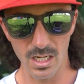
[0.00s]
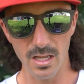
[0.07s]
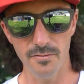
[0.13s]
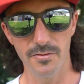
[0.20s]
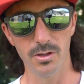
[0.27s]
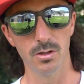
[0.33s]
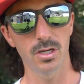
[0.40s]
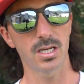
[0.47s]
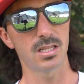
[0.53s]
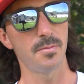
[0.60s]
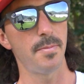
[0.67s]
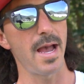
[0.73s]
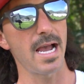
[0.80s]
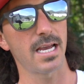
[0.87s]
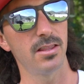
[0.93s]
if you look at the
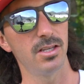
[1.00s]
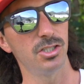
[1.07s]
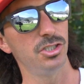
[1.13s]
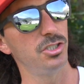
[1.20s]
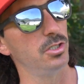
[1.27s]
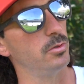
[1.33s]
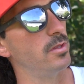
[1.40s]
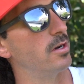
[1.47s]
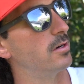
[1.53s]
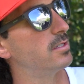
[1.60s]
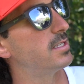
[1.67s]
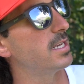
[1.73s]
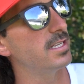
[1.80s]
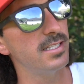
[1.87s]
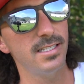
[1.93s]
back of this shoe, there
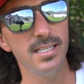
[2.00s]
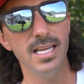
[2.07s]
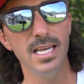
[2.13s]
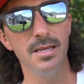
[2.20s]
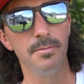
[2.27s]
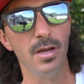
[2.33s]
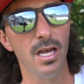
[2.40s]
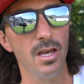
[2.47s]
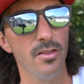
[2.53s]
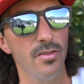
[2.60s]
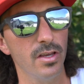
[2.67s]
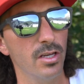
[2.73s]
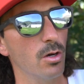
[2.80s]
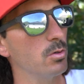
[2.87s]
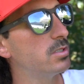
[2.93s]
is a seam
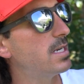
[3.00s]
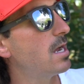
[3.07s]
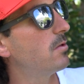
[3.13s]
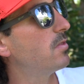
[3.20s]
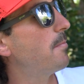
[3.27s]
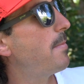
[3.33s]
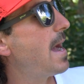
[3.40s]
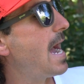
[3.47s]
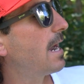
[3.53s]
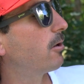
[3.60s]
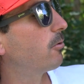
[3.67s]
that goes down the back